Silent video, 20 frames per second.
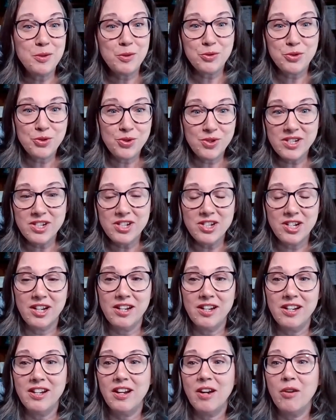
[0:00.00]

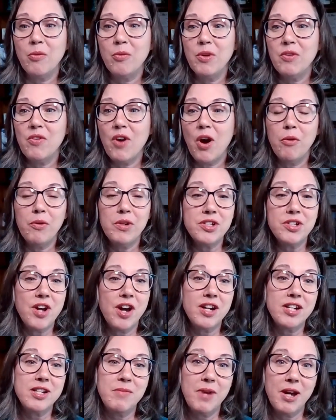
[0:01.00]
nutrition. We've already
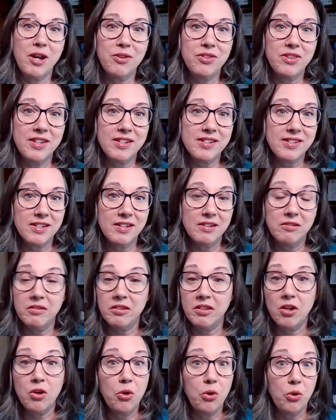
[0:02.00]
talked about this in
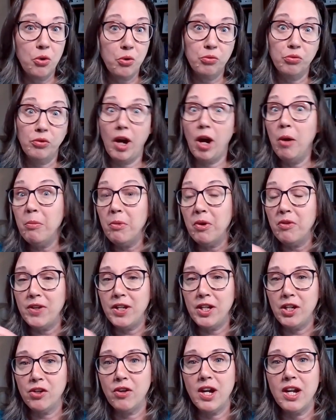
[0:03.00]
the whole realm of
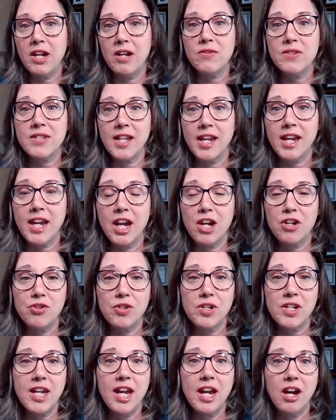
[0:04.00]
integrative
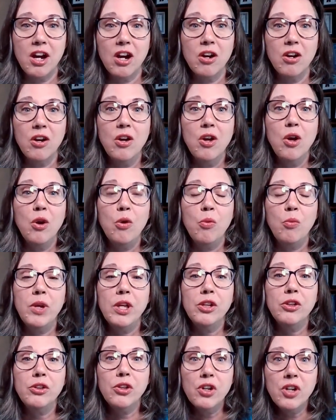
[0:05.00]
psychiatric care.
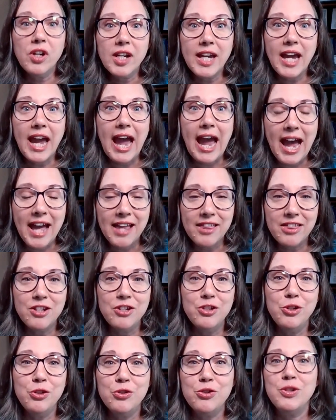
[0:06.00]
We look at the
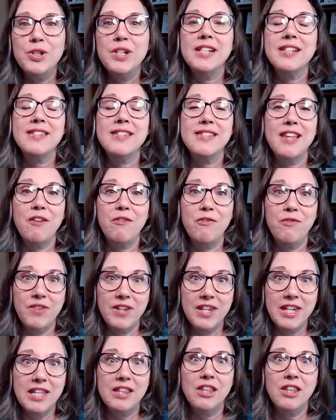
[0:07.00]
nutrients that
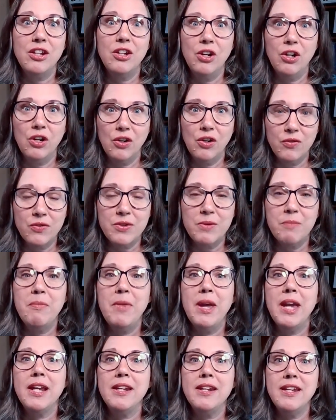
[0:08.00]
feed the nerves:
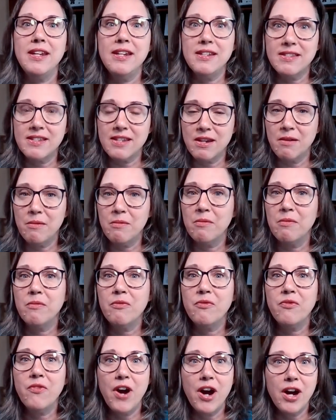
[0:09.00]
magnesium,
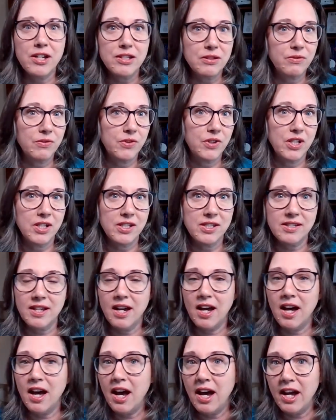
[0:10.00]
phosphorus,
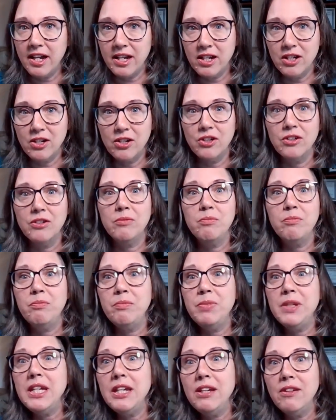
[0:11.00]
iron,
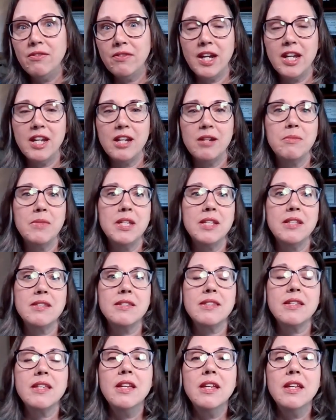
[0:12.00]
B vitamins,